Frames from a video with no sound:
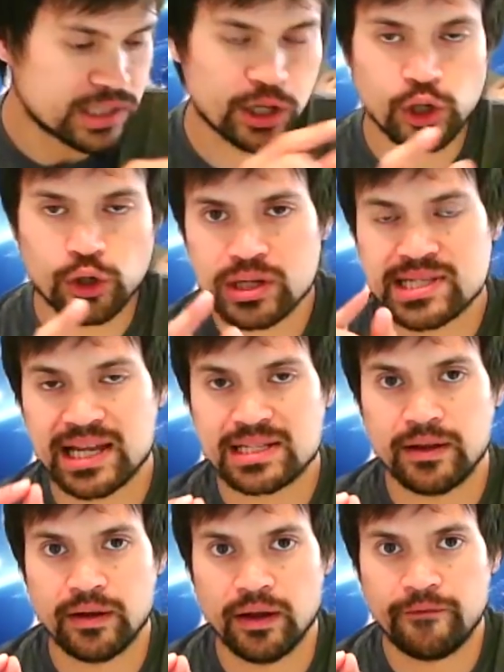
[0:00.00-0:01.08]
So, you could set
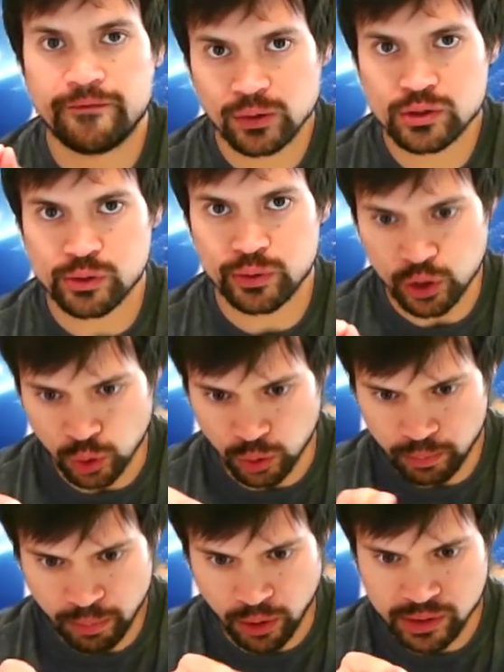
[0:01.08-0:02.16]
a, a, filter in your
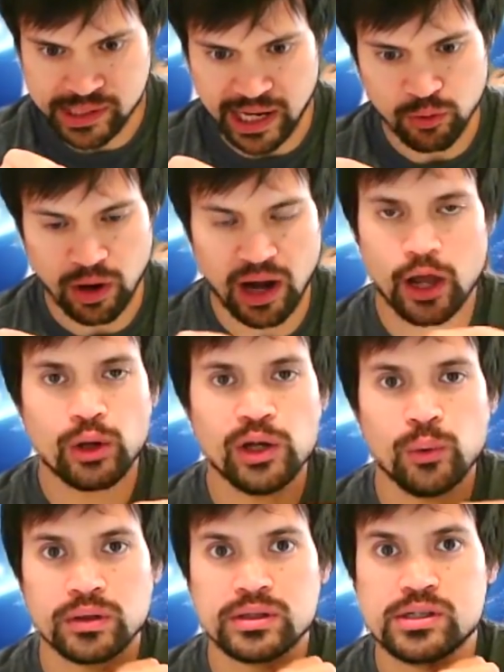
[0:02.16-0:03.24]
bot saying, right, I only
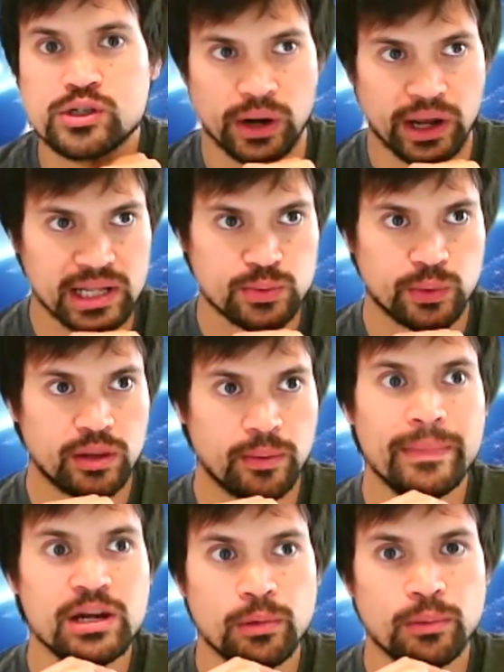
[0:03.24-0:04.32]
want trades with a
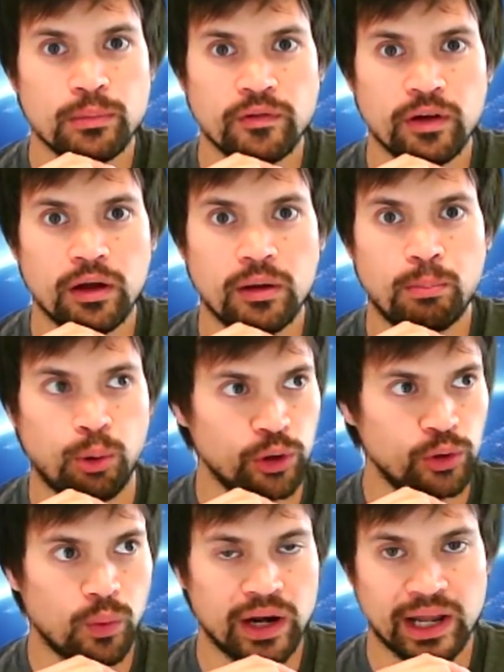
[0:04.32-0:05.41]
minimum of a
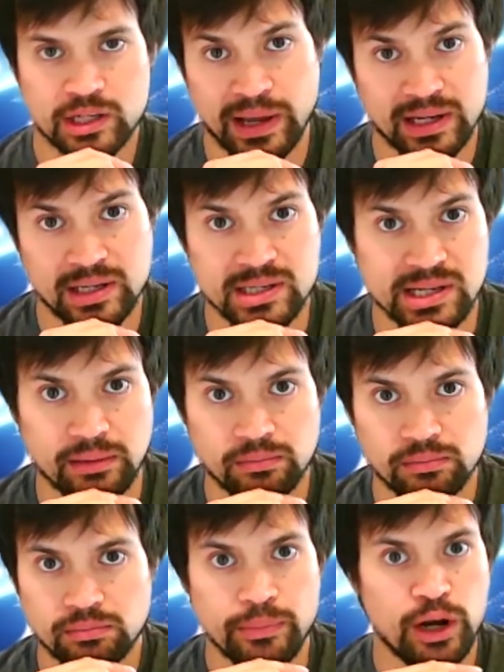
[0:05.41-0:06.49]
0.1 expectancy,
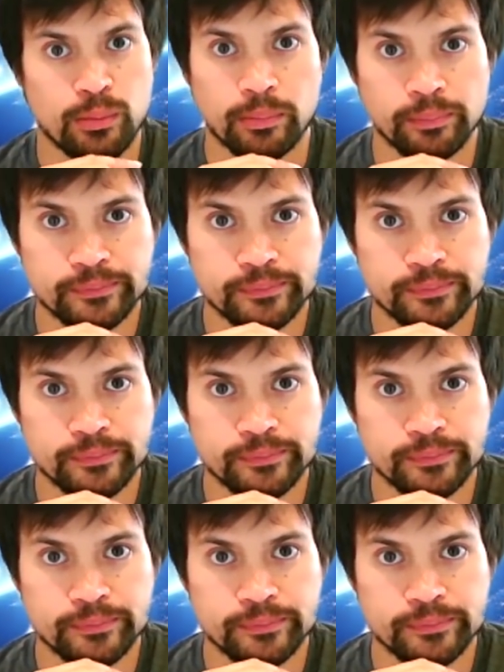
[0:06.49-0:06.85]
minimum.